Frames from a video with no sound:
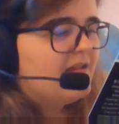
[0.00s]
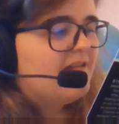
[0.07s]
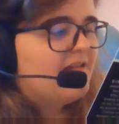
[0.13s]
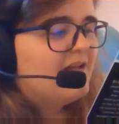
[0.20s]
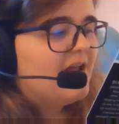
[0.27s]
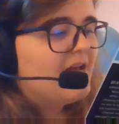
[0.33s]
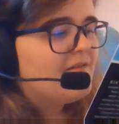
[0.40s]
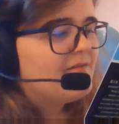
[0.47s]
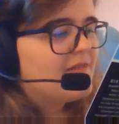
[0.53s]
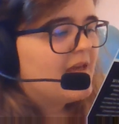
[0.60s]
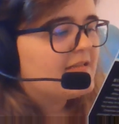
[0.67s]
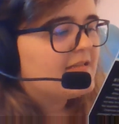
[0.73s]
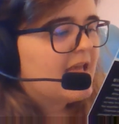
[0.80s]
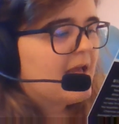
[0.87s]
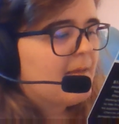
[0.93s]
None of that
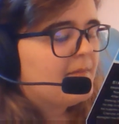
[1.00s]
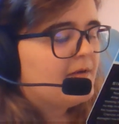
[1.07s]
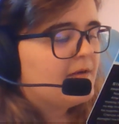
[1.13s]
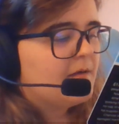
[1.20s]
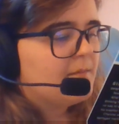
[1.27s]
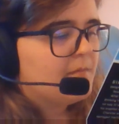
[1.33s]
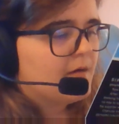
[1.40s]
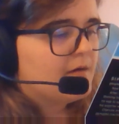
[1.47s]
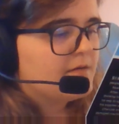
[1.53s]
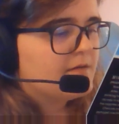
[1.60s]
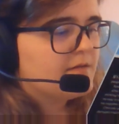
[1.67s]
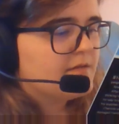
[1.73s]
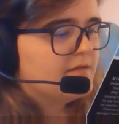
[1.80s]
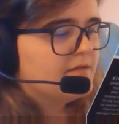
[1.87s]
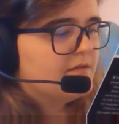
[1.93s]
is happening on
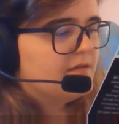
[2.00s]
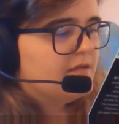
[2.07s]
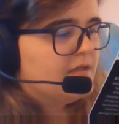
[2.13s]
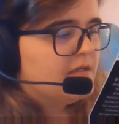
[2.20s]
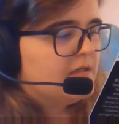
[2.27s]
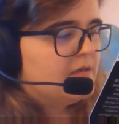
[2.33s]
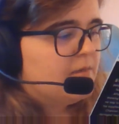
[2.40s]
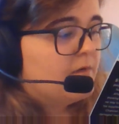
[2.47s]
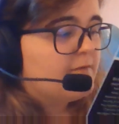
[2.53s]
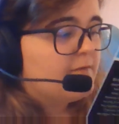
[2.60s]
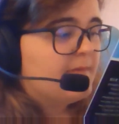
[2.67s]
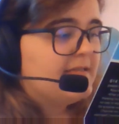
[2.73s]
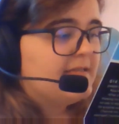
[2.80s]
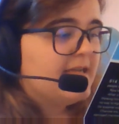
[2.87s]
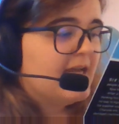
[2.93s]
Mars. One of
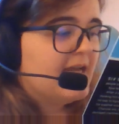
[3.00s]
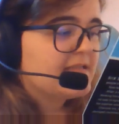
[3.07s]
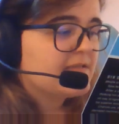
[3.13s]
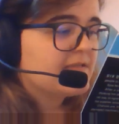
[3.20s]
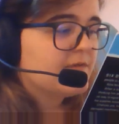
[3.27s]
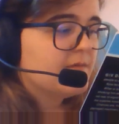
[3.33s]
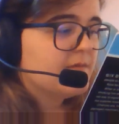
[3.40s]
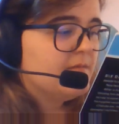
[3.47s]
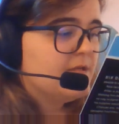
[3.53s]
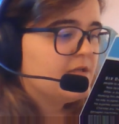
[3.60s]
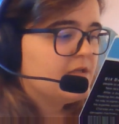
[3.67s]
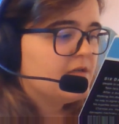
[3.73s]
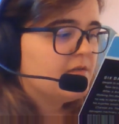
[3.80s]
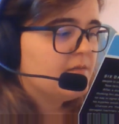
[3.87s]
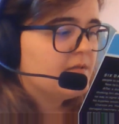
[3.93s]
my tasks for the
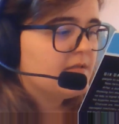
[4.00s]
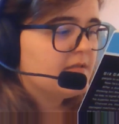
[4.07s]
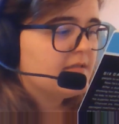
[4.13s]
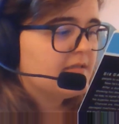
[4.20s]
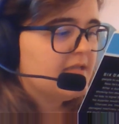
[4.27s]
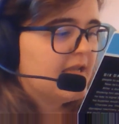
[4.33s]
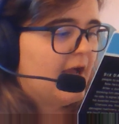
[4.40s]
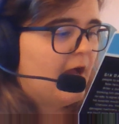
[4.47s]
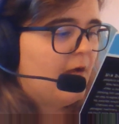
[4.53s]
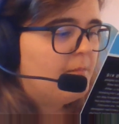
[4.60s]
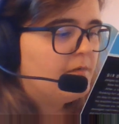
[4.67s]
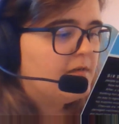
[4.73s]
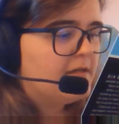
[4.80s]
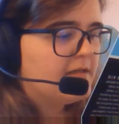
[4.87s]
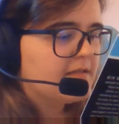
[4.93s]
mission was to see how
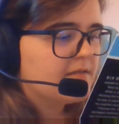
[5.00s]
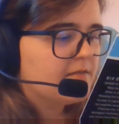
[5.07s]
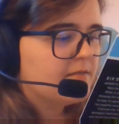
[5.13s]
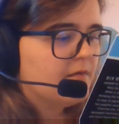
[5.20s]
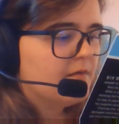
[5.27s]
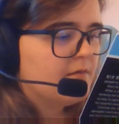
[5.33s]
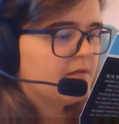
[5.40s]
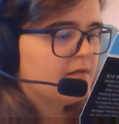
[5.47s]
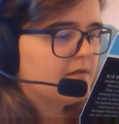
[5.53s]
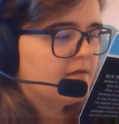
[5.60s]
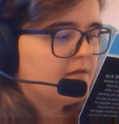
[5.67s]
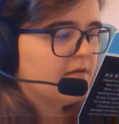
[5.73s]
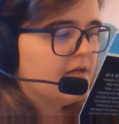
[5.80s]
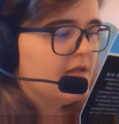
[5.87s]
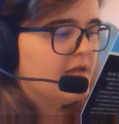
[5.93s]
plants grow
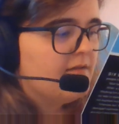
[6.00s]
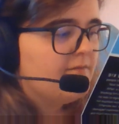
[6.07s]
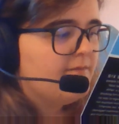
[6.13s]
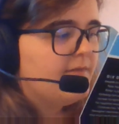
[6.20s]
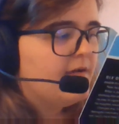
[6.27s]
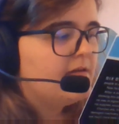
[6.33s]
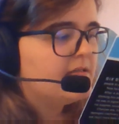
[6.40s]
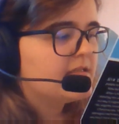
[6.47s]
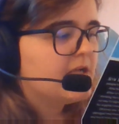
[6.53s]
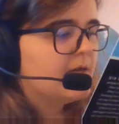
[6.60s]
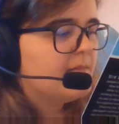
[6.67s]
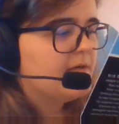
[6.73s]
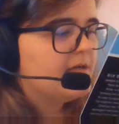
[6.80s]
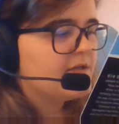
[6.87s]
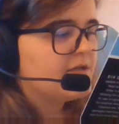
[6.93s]
here in various
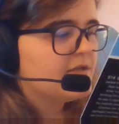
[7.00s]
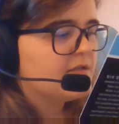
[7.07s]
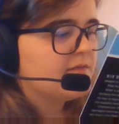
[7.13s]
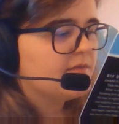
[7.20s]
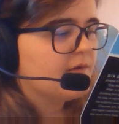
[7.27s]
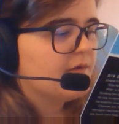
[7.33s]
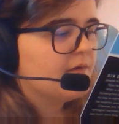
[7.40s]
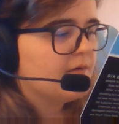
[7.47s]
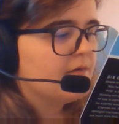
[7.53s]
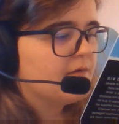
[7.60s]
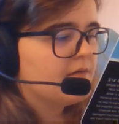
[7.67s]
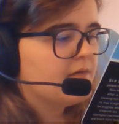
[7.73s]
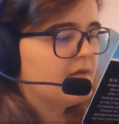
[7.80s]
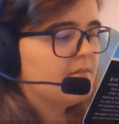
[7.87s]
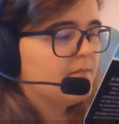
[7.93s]
combinations of
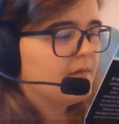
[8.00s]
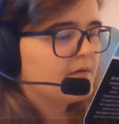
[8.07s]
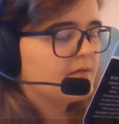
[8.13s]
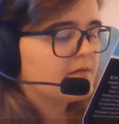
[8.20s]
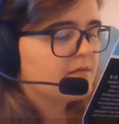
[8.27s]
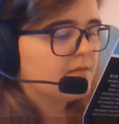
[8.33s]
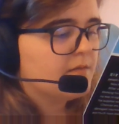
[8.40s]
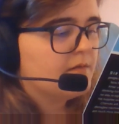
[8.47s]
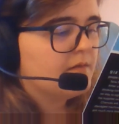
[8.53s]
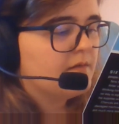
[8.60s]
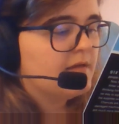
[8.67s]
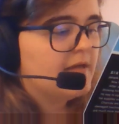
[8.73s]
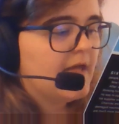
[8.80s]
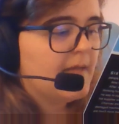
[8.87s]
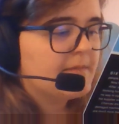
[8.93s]
Earth and Mars soil
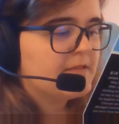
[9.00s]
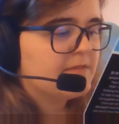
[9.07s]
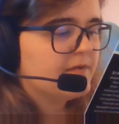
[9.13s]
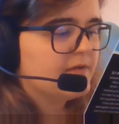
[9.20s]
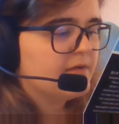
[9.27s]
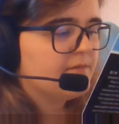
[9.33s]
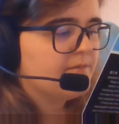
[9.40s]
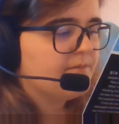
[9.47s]
and atmosphere.